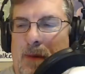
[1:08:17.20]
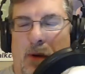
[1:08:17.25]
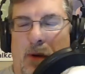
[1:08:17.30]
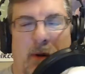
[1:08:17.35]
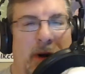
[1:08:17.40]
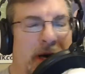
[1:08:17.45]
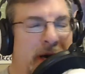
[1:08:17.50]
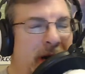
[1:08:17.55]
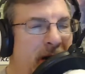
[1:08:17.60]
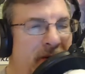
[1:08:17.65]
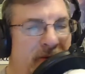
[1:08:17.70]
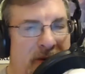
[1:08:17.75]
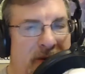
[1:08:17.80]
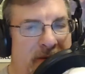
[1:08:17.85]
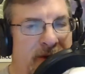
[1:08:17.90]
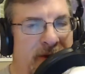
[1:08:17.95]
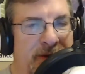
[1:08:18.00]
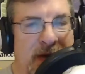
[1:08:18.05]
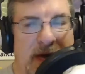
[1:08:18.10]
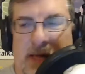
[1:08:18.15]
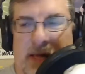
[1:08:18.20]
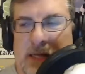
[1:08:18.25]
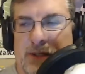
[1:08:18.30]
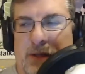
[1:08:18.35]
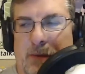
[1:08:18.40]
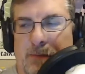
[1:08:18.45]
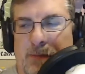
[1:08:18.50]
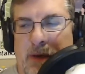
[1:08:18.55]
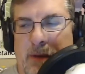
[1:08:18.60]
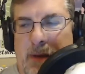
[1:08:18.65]
want to cover everything. That's
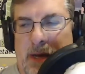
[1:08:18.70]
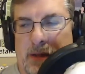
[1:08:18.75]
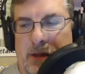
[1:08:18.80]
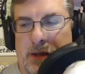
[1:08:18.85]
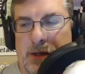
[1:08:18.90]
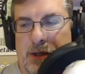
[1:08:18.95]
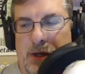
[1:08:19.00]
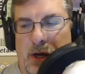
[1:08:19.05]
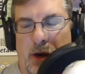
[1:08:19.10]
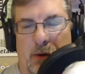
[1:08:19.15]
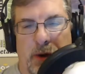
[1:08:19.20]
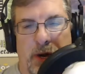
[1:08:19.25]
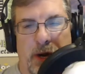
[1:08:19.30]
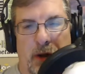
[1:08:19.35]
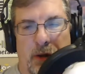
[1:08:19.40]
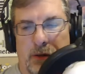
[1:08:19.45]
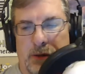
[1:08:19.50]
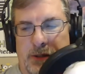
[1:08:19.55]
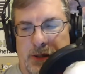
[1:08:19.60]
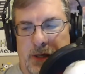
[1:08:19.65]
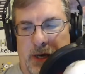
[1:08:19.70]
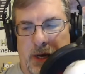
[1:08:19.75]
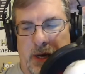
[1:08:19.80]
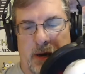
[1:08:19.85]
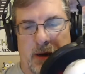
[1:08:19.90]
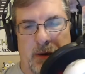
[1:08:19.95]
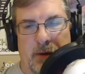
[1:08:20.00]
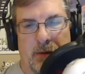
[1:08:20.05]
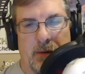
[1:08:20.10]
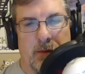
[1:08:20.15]
something about the show. We don't,
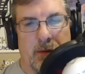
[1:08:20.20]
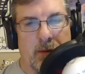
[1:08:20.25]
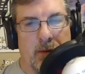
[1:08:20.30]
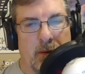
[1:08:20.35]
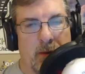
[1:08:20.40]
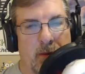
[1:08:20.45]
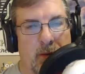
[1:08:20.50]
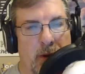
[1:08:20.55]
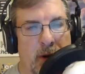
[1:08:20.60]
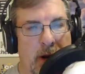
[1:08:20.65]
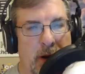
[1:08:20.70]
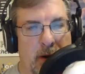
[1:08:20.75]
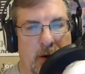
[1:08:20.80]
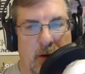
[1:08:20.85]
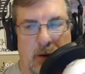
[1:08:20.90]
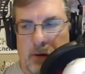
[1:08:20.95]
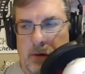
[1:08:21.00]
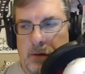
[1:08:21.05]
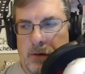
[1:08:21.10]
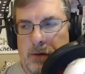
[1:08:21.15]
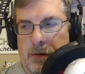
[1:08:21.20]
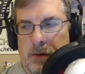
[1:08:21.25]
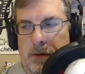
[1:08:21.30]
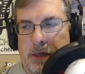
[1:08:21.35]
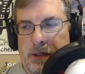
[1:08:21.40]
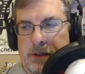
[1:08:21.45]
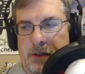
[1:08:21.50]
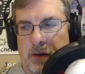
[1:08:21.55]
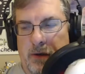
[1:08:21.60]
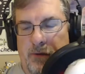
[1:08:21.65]
we're not going
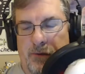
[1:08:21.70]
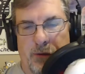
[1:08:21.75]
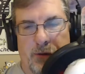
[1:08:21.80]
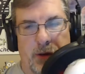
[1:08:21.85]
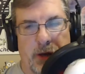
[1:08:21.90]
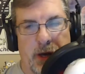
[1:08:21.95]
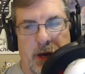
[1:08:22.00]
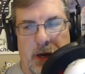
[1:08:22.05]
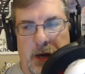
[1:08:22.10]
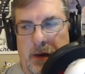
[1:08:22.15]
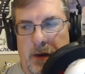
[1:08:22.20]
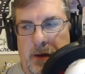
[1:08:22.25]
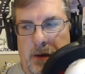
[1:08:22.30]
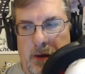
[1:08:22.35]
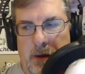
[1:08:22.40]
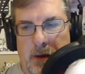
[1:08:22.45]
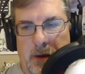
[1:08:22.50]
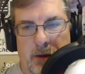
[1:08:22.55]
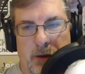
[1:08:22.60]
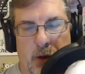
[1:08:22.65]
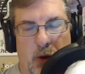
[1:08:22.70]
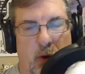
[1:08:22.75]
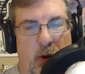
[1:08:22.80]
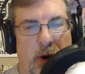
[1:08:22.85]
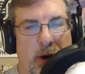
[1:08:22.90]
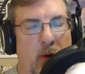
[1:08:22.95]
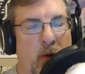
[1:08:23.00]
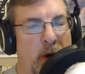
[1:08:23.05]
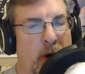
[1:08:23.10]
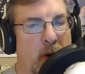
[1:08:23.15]
necessarily for the
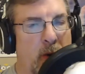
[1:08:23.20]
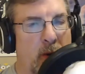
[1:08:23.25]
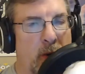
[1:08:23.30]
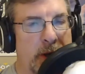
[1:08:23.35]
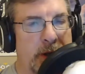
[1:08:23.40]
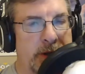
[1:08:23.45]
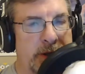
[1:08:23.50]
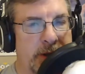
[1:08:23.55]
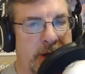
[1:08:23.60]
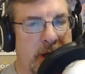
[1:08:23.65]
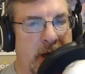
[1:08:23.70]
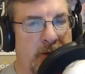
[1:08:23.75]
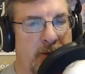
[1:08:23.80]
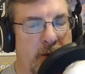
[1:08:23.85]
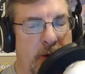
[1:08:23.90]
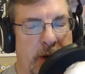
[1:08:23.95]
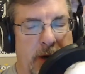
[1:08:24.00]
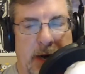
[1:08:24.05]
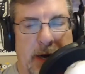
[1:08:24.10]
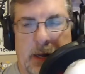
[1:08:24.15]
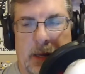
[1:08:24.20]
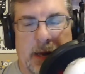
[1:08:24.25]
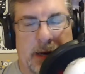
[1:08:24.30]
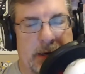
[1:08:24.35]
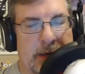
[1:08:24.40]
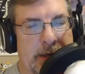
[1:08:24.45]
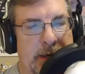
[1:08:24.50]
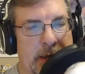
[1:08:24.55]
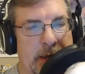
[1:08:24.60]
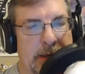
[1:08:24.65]
quick 101 stuff. We kind of like
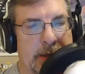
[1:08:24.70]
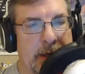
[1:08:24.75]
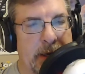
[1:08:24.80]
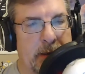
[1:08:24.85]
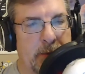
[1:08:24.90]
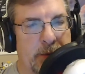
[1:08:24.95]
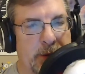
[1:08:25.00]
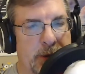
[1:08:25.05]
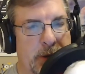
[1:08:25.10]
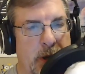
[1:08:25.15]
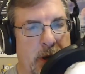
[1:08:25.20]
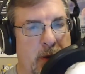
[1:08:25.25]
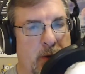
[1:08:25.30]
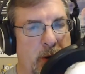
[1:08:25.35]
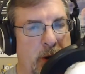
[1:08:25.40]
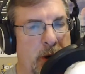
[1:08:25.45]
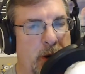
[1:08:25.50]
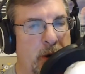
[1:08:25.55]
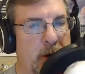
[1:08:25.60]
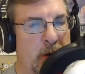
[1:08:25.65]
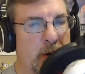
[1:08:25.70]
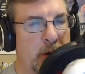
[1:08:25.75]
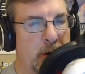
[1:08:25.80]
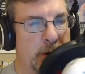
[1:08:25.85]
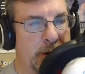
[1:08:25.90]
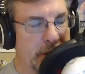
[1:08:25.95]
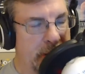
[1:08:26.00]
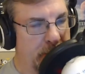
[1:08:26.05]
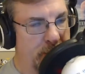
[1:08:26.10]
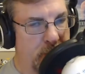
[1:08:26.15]
to dig deep. So we're going to go a little
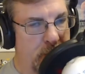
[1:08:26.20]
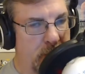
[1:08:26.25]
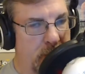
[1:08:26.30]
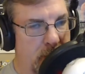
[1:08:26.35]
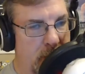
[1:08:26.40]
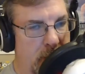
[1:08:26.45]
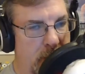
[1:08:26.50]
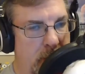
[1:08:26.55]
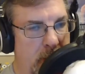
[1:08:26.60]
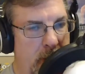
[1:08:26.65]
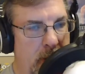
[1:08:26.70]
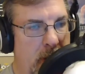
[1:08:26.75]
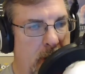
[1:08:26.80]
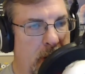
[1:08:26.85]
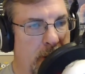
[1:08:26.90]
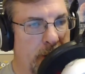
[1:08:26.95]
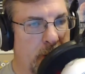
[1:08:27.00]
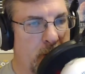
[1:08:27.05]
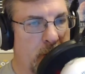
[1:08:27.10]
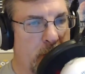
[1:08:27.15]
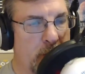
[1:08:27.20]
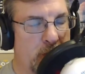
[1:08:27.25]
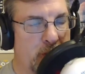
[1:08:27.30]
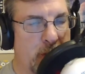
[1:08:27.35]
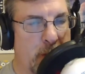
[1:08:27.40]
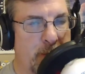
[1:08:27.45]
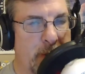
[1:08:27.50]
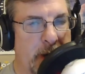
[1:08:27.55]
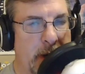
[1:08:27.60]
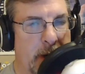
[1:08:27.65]
deeper on the road
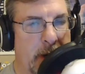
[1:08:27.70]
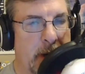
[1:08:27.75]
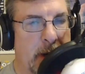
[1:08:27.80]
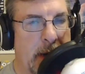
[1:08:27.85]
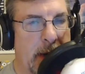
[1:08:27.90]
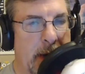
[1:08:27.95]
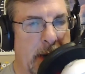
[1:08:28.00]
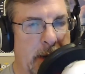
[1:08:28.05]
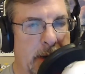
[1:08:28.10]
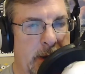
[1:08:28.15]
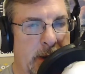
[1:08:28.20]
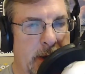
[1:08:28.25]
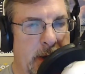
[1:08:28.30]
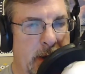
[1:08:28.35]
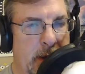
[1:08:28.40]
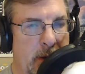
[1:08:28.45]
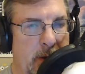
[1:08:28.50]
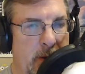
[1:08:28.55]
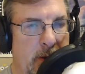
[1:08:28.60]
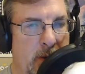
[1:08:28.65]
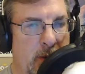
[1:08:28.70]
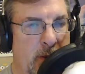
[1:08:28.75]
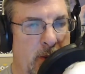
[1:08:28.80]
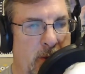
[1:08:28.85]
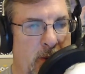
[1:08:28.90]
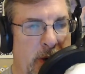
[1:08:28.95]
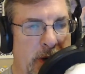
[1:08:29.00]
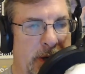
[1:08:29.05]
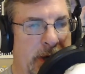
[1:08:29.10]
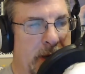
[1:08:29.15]
tripping and
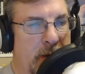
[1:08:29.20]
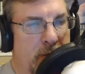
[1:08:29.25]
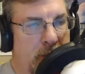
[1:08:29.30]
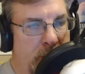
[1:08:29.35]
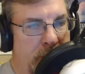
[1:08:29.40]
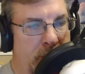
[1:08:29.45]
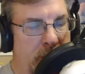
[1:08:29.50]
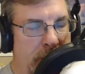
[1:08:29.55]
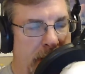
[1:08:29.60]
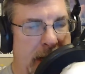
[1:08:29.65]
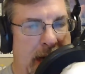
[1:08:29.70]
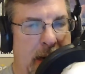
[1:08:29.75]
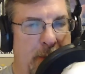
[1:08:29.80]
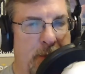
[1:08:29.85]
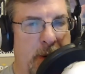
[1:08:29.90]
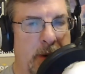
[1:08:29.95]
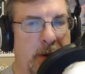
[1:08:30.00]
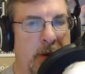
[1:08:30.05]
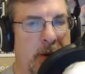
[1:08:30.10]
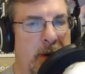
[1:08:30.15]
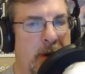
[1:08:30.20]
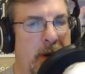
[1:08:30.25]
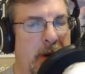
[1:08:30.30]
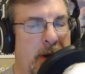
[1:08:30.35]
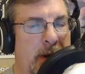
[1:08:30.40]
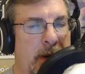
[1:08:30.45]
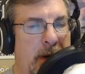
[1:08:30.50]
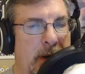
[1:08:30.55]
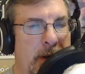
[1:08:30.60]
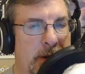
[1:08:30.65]
what can literally happen
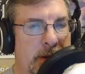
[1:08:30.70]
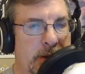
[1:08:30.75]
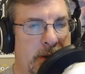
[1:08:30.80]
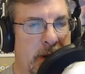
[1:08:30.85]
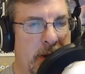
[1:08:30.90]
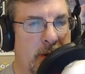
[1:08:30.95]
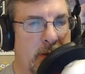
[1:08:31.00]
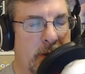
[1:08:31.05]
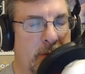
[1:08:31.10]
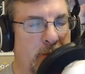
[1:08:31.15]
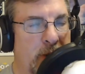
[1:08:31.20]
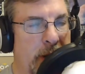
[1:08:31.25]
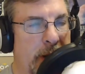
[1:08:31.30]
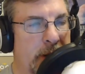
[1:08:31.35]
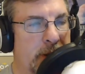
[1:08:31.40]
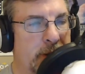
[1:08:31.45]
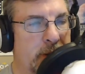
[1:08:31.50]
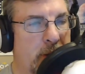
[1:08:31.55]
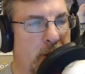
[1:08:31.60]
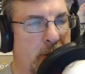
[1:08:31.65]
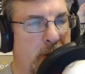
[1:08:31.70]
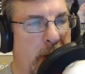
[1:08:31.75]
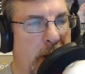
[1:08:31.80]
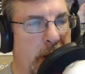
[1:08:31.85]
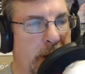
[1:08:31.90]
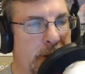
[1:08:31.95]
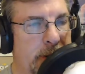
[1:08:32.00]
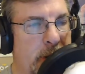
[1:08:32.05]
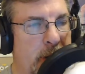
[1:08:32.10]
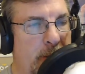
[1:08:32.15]
is when plans go awry.
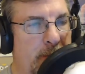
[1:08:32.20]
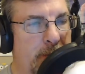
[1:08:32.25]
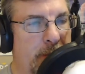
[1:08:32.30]
So